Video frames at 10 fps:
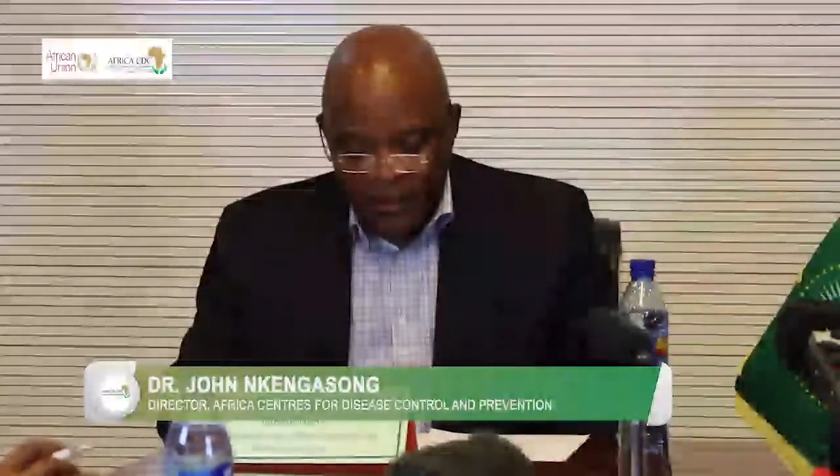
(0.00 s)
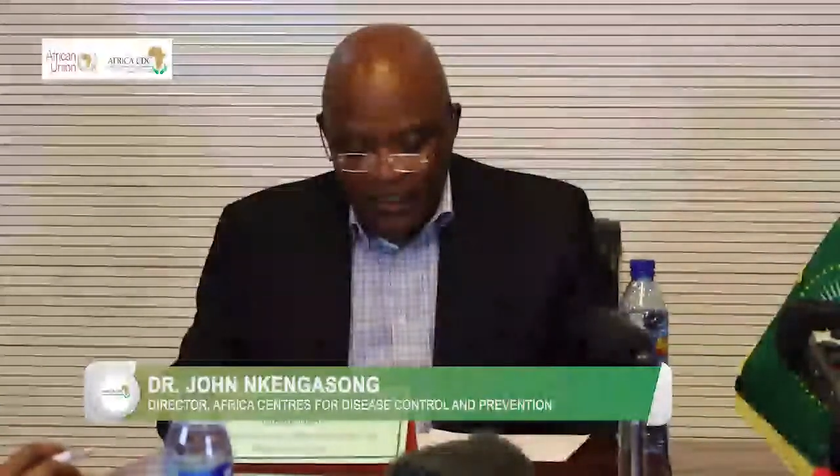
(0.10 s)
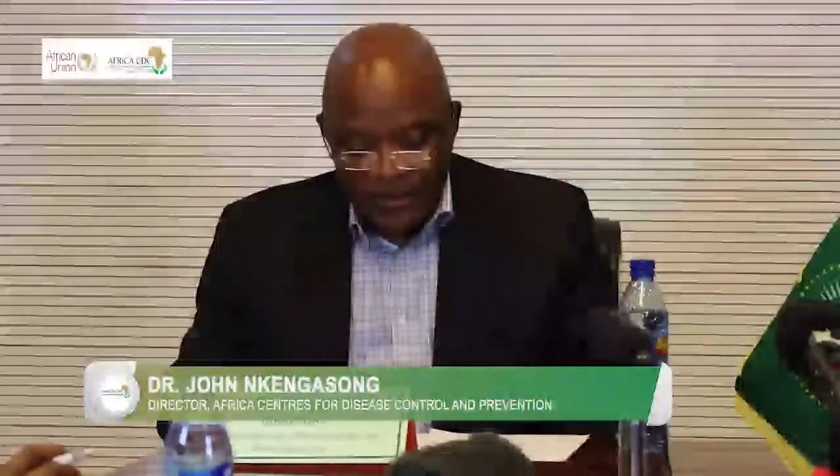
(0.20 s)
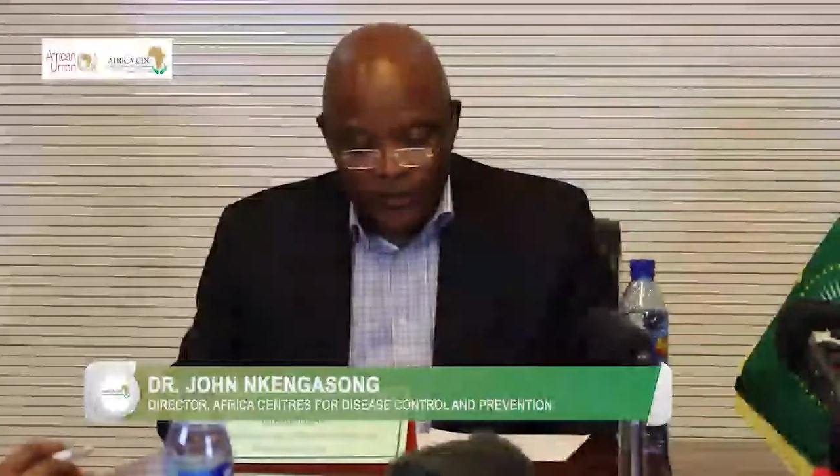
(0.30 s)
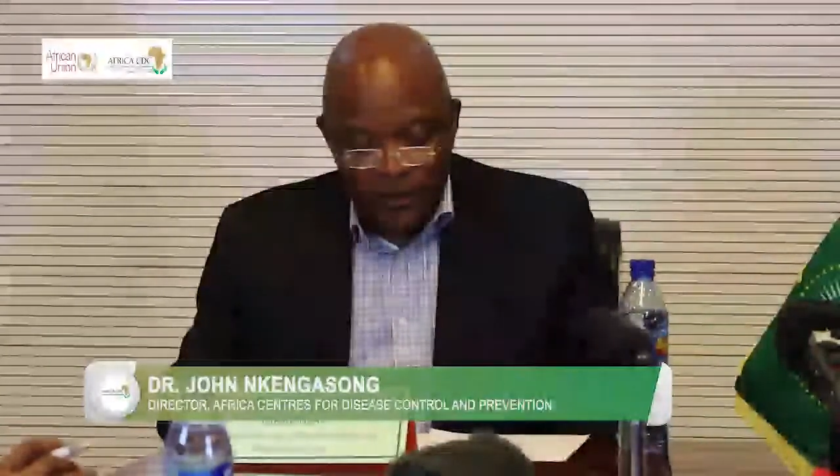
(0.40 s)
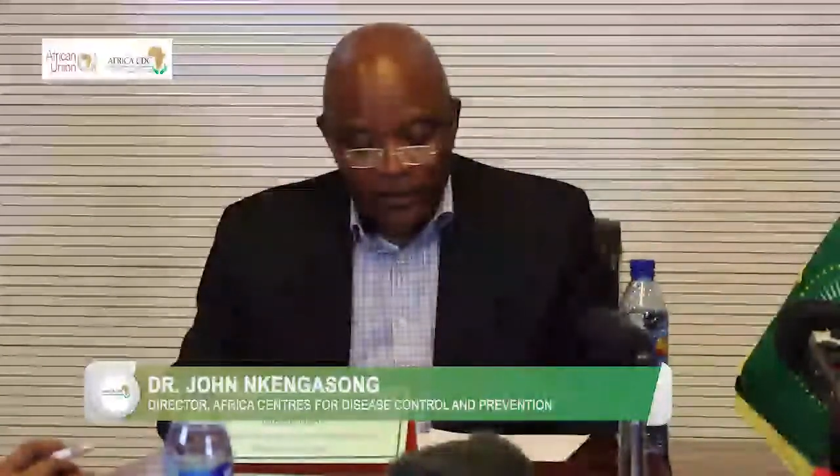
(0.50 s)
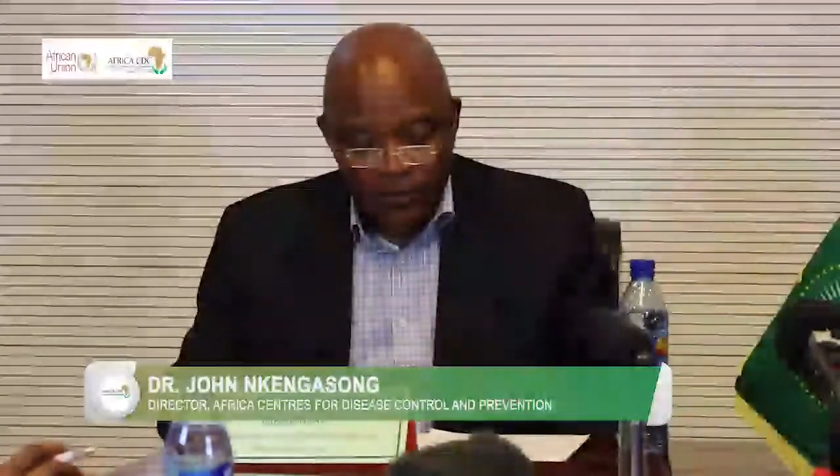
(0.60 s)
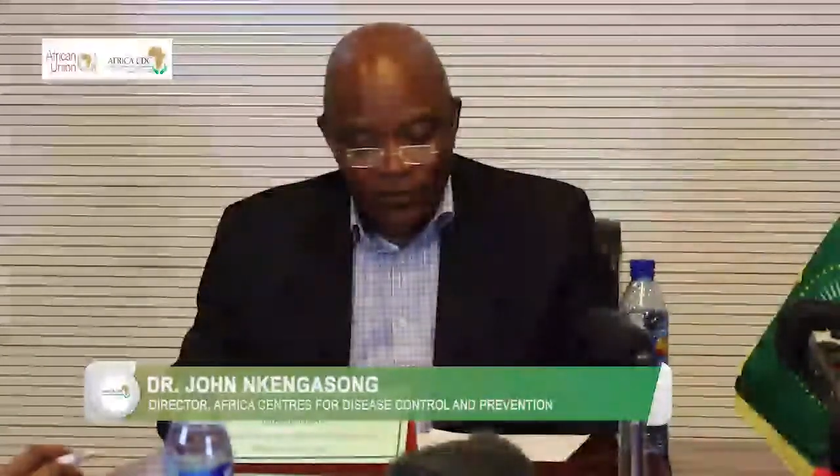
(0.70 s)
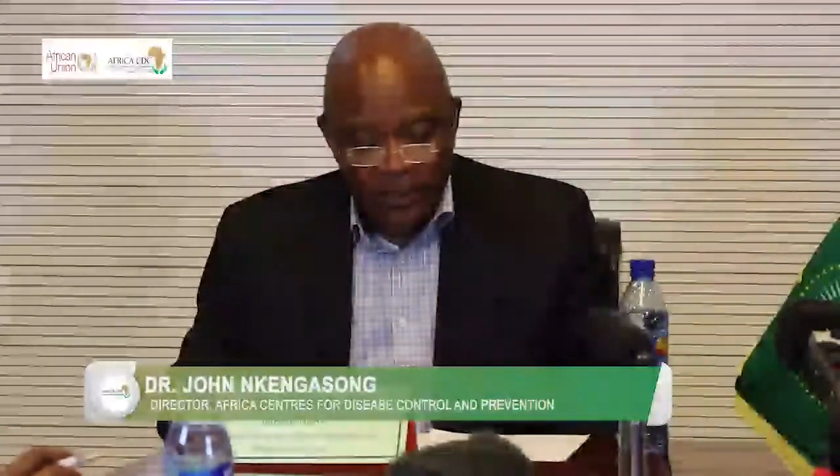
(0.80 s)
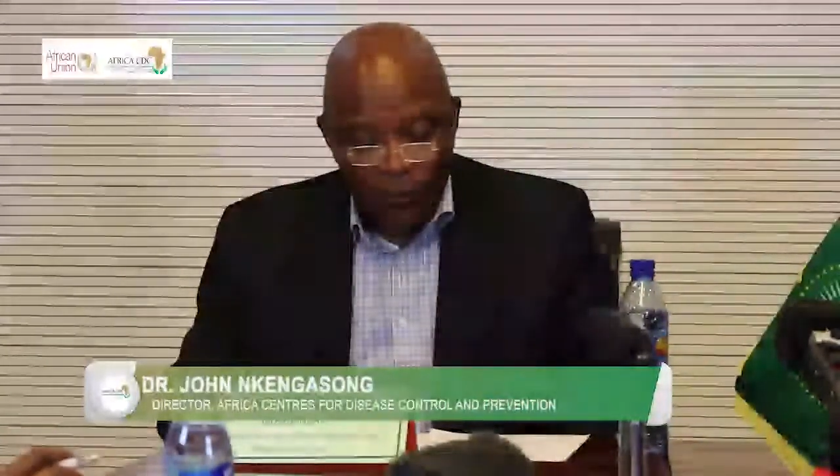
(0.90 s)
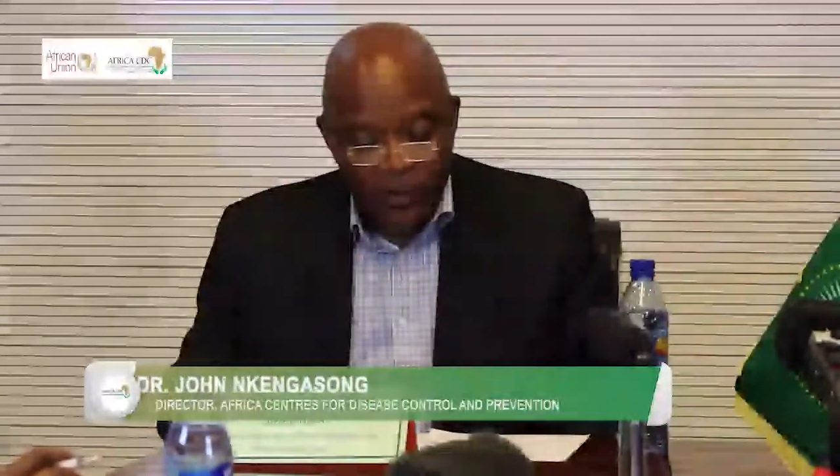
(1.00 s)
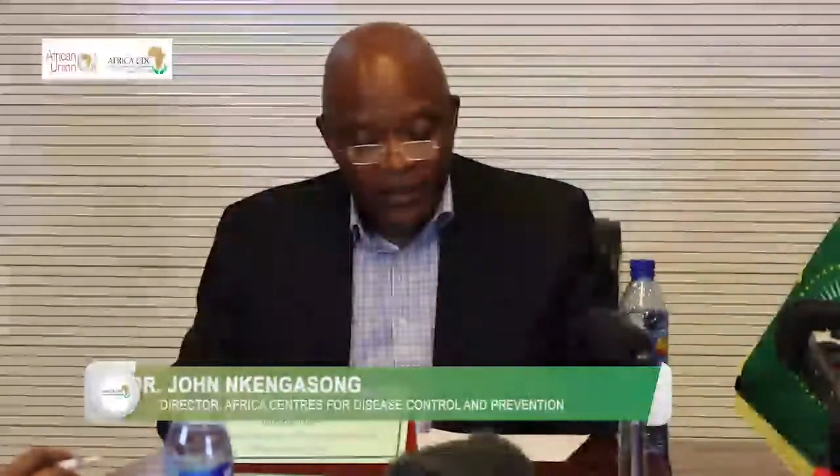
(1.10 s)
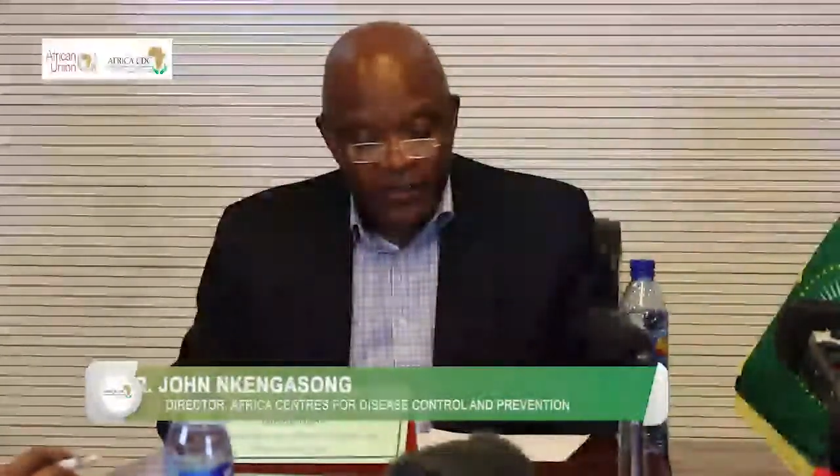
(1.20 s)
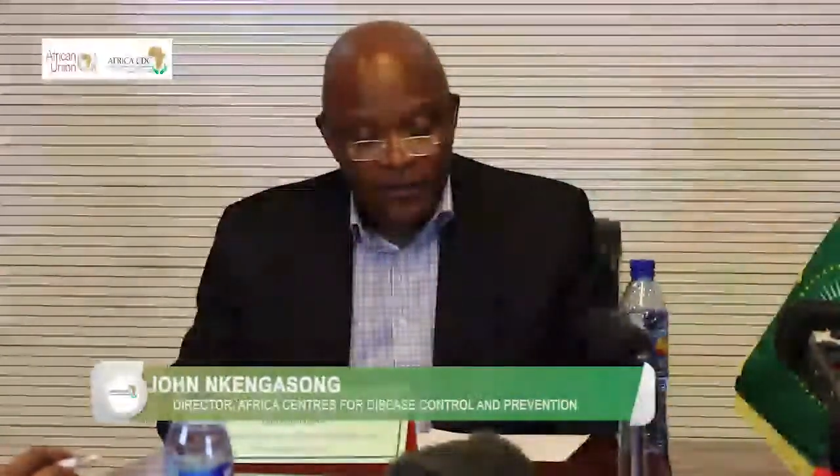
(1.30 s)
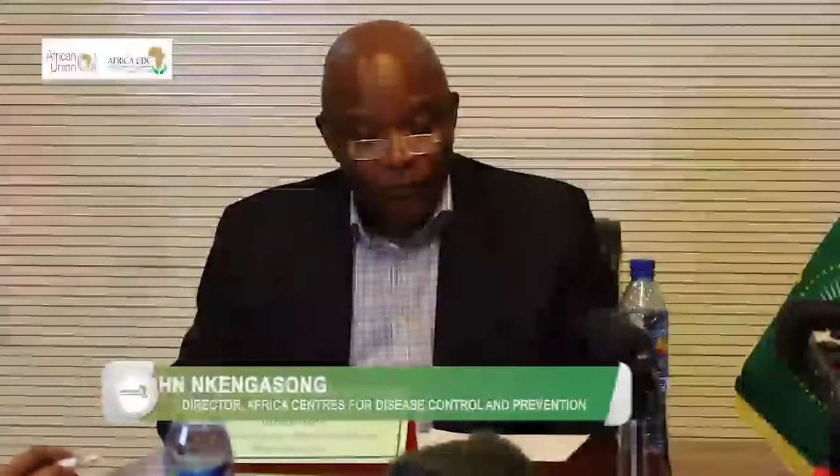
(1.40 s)
As you are all
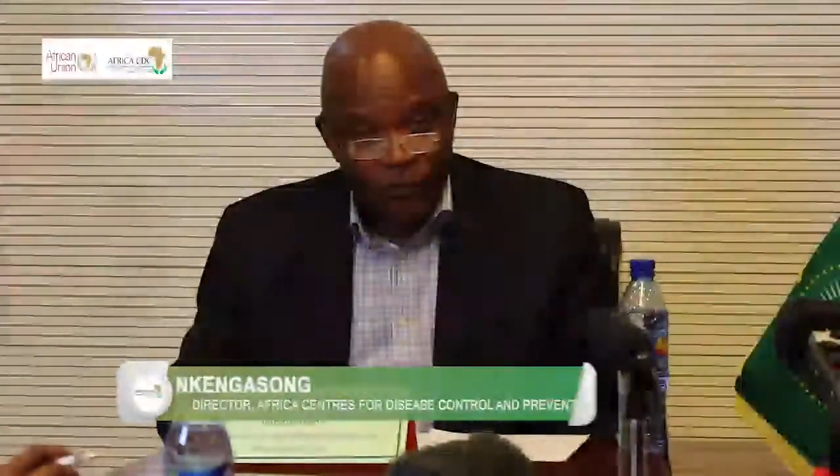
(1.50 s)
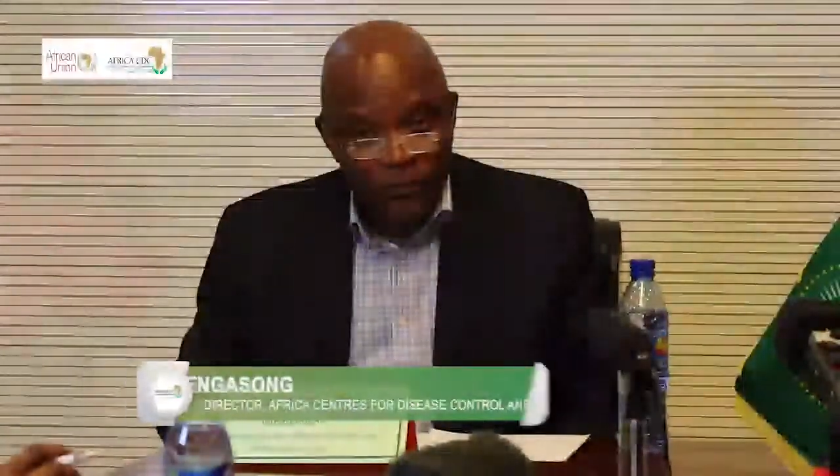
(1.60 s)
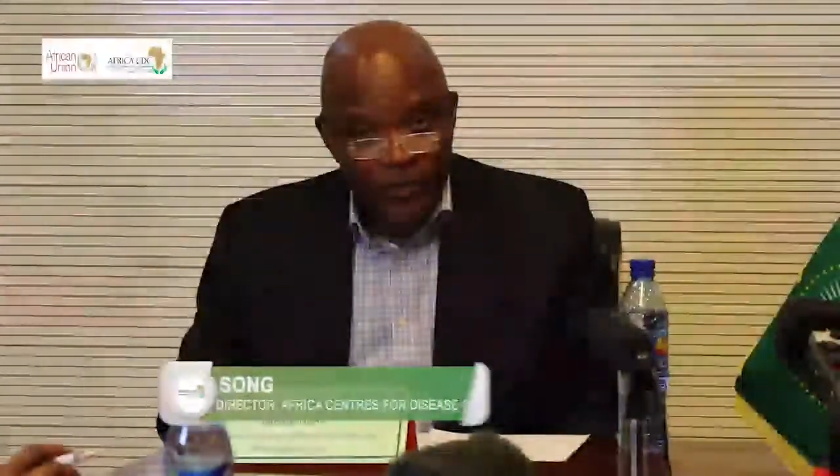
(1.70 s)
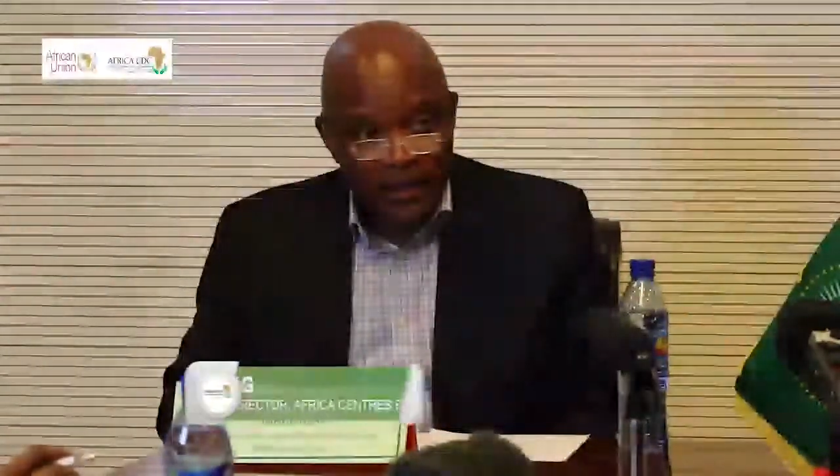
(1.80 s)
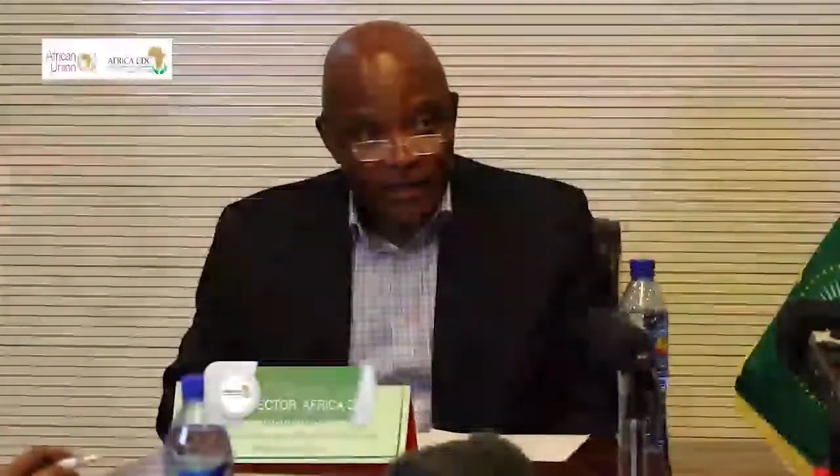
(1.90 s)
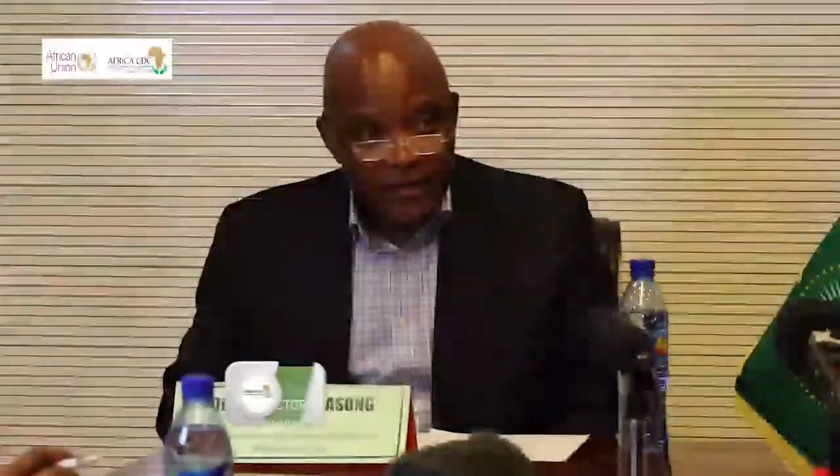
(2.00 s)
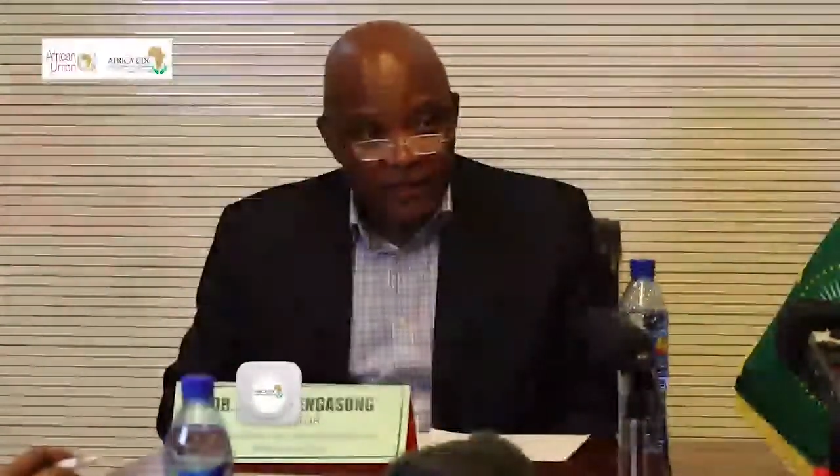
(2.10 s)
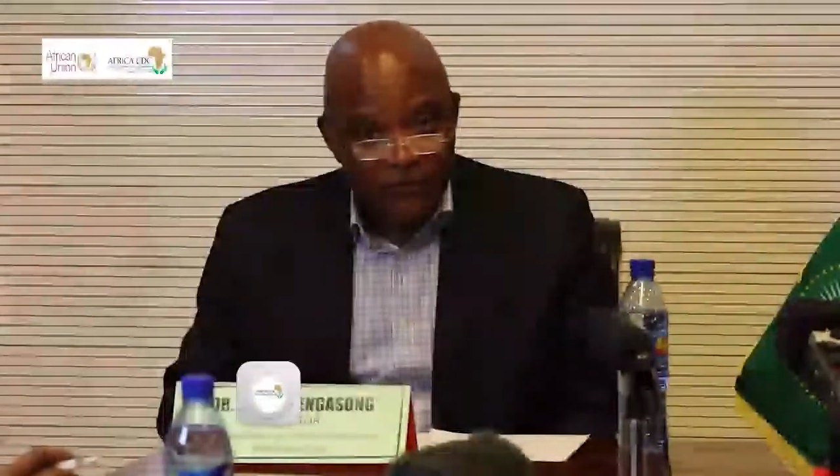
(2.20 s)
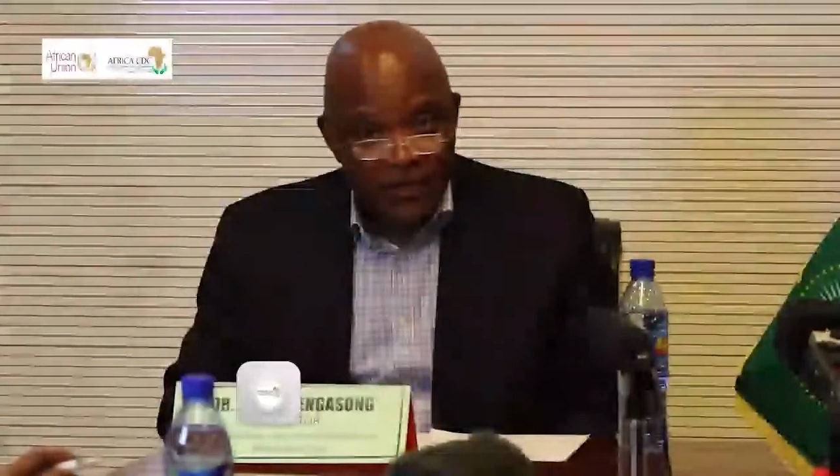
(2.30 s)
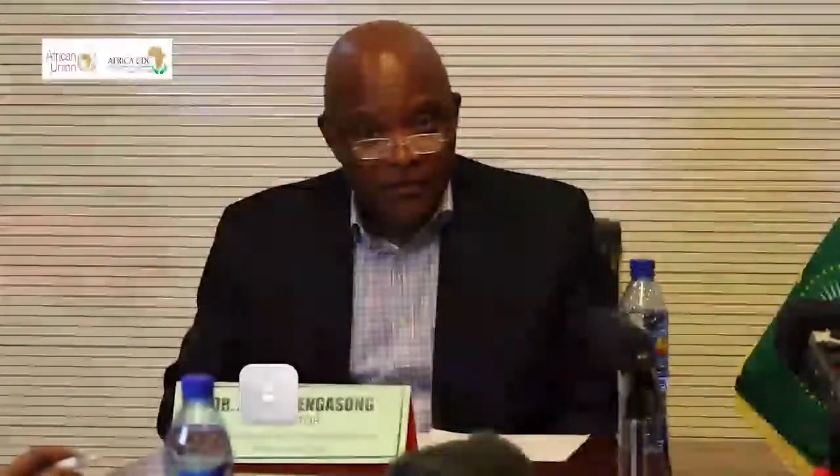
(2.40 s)
aware, we had a very